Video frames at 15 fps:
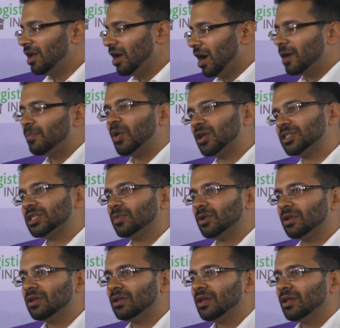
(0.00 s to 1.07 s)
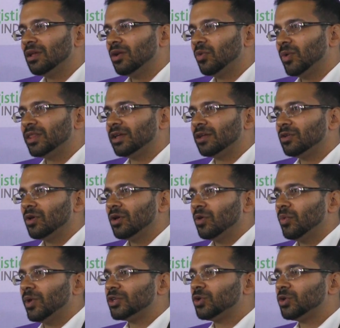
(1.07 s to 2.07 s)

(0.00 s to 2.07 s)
are possible with it, which